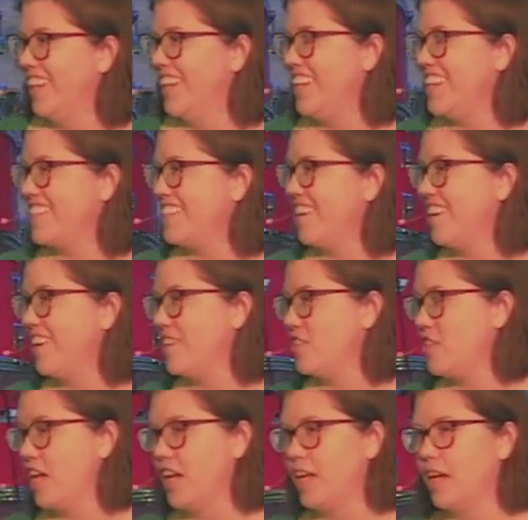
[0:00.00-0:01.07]
Esau and
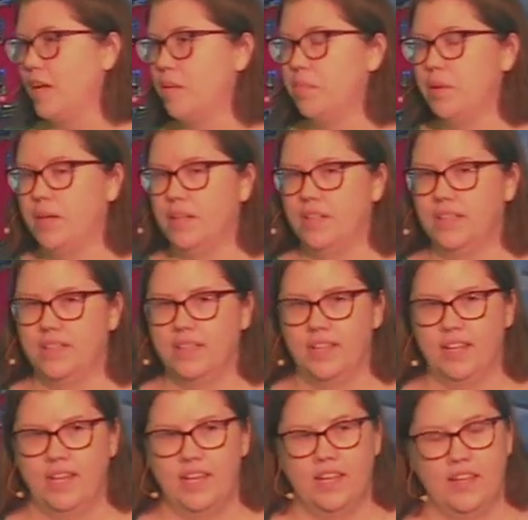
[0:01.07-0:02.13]
Jacob.
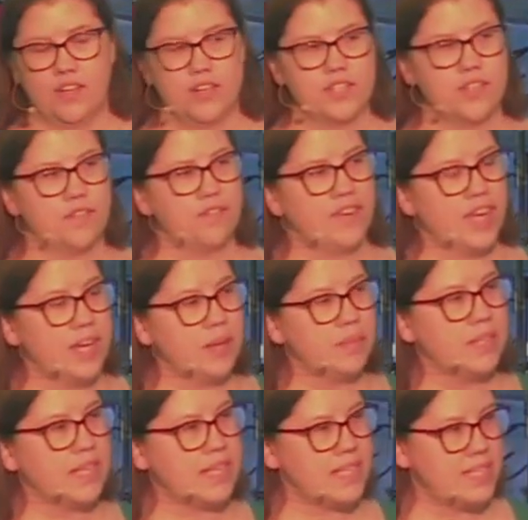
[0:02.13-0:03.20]
There is a
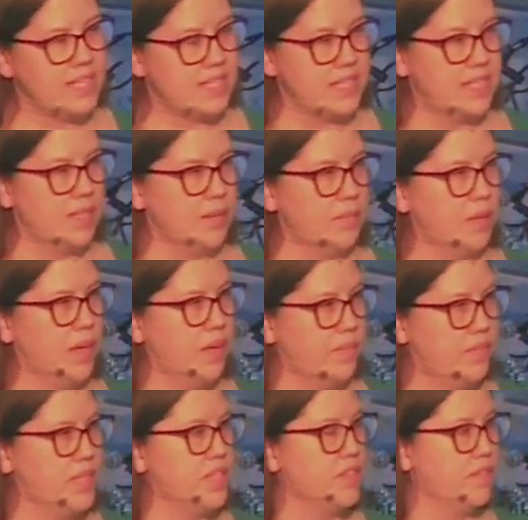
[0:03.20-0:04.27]
family system
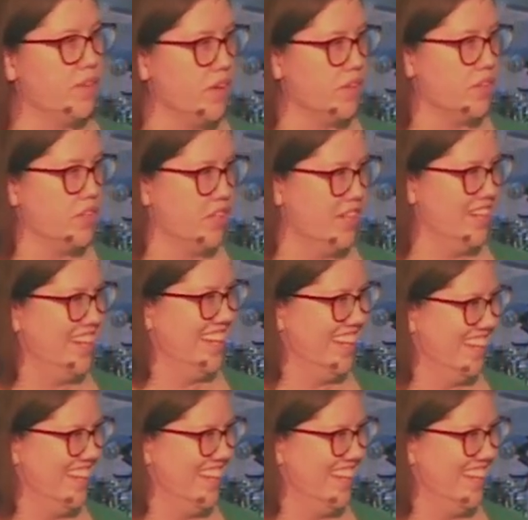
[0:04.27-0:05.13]
of dysfunction